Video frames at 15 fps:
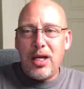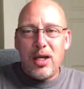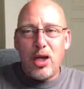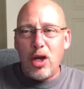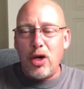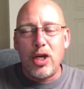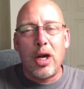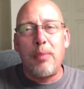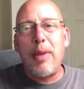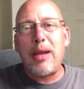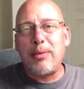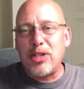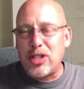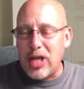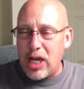you you're going to
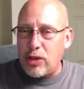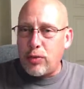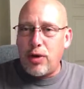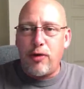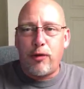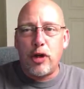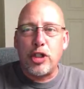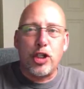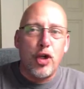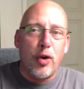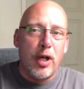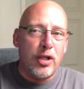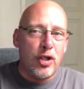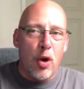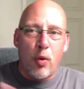make mistakes when you first
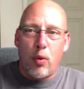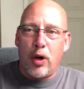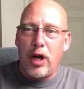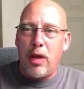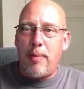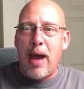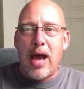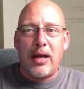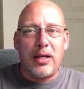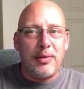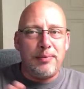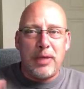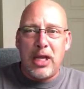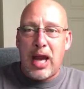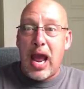do it. Don't worry about
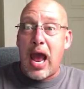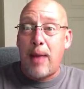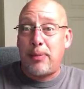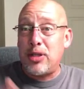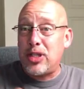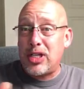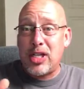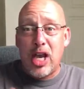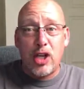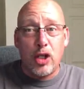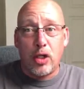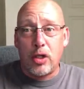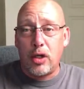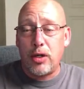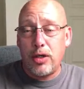it. It happens. That's how
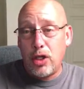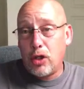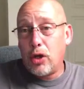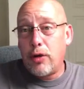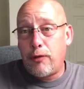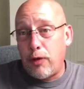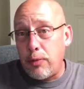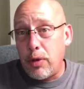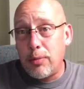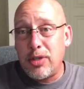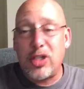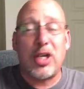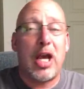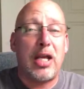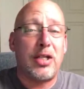you learn. You learn from your
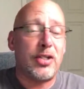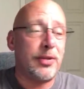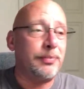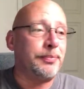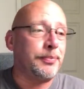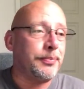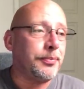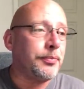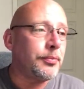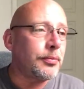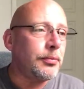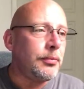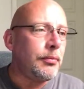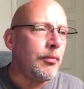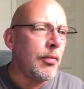mistakes.
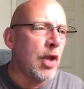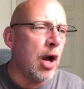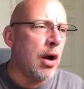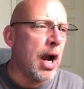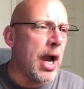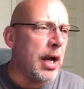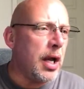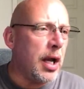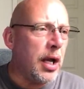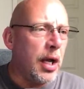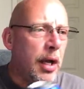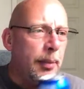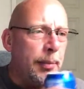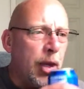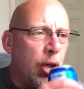All right.
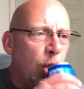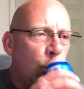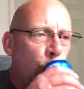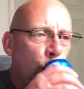Um,